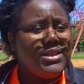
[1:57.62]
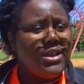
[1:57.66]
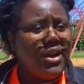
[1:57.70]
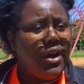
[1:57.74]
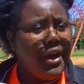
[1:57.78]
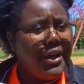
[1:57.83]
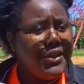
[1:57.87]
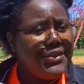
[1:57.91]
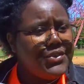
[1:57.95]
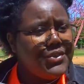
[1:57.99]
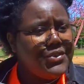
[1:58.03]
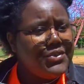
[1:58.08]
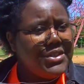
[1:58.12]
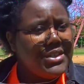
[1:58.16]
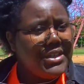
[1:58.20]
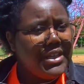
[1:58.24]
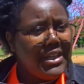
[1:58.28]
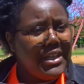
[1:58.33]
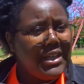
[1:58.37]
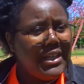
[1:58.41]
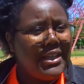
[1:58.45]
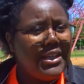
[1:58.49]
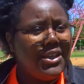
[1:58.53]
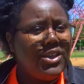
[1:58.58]
to concerts and
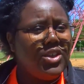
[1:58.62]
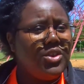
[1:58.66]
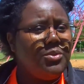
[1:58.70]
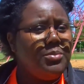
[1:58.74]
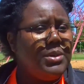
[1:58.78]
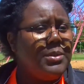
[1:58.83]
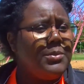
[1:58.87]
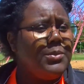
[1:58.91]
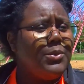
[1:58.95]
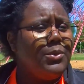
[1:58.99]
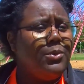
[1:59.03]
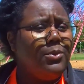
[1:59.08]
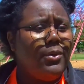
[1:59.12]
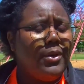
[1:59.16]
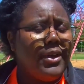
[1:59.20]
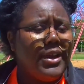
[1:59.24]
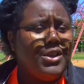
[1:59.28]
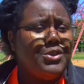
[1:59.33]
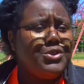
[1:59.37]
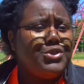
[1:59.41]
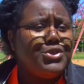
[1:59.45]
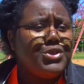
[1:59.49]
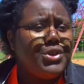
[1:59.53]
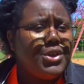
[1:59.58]
getting killed, people who are
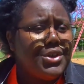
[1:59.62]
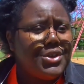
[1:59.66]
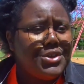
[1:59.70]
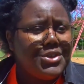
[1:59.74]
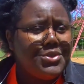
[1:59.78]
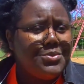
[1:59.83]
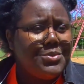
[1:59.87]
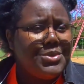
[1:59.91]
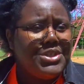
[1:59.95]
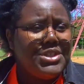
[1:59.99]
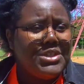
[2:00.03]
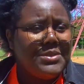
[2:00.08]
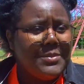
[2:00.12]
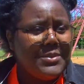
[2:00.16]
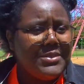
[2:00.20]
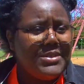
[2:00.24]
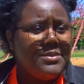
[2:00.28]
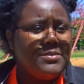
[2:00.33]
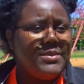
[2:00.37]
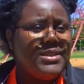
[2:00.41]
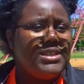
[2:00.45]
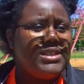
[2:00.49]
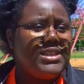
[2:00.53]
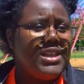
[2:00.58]
in church, which is supposed
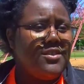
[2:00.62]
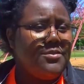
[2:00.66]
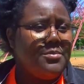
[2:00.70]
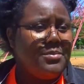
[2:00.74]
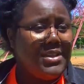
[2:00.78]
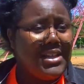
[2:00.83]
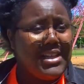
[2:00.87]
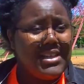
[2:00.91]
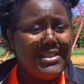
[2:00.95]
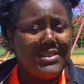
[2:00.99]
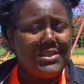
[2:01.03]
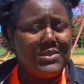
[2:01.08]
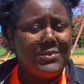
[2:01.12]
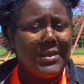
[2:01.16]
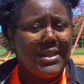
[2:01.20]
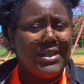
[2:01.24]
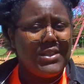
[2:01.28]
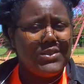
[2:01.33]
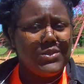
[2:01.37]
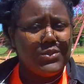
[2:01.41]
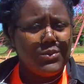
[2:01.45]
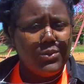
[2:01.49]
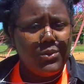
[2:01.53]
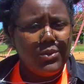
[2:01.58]
to be a safe place as well
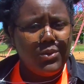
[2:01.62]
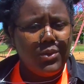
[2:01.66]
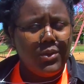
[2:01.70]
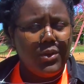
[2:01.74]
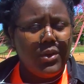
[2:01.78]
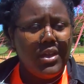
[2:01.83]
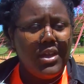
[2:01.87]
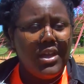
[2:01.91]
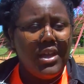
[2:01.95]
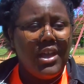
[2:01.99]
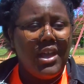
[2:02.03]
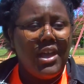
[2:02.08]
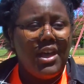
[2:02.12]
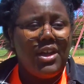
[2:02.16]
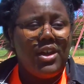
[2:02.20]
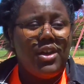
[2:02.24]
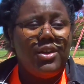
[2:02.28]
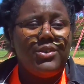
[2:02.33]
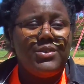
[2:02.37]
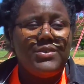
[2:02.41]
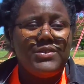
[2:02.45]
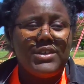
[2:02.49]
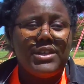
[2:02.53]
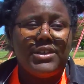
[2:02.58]
as school, and
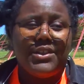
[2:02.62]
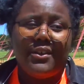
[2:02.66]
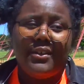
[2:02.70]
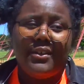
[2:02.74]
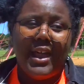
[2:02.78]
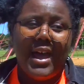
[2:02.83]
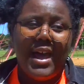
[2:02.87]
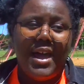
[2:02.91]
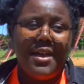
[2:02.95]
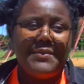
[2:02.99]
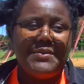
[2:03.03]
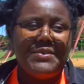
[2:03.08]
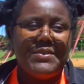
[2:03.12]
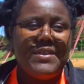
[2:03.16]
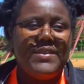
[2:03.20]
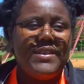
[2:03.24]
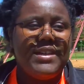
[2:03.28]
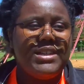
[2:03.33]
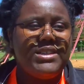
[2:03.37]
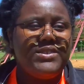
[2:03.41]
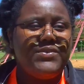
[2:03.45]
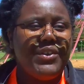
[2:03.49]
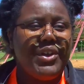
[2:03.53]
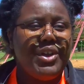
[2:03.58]
are losing lives. So I
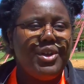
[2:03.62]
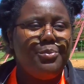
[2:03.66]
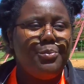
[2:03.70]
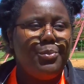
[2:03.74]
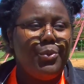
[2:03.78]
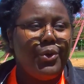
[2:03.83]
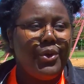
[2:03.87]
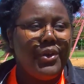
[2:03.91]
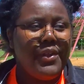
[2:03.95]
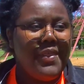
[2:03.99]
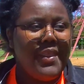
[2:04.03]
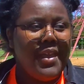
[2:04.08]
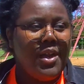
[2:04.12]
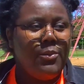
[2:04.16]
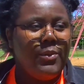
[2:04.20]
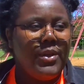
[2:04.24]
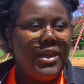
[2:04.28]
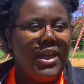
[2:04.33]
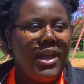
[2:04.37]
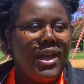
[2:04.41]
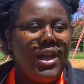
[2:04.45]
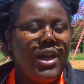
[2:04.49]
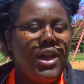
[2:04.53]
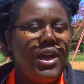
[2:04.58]
think it's very important that
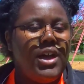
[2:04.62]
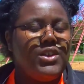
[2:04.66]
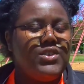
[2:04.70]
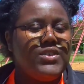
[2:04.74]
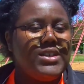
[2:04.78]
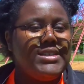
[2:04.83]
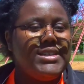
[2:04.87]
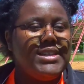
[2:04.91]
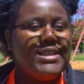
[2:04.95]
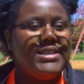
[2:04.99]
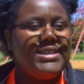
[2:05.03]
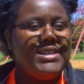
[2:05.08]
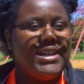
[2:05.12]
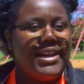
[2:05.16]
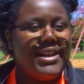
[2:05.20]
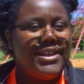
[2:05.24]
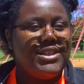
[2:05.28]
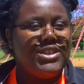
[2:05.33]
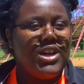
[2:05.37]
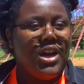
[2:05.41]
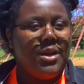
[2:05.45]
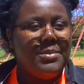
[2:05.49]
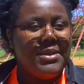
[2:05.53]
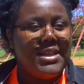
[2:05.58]
we address the entire
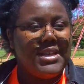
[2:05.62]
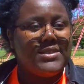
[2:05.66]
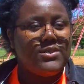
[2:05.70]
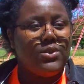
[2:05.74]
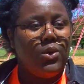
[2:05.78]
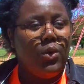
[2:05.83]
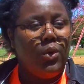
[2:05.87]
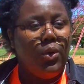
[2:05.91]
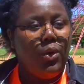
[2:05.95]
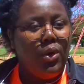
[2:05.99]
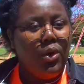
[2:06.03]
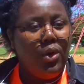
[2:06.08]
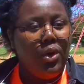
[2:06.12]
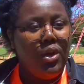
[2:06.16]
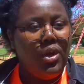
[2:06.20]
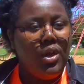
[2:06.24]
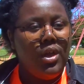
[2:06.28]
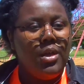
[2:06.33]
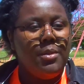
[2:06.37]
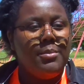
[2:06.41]
topic as a whole.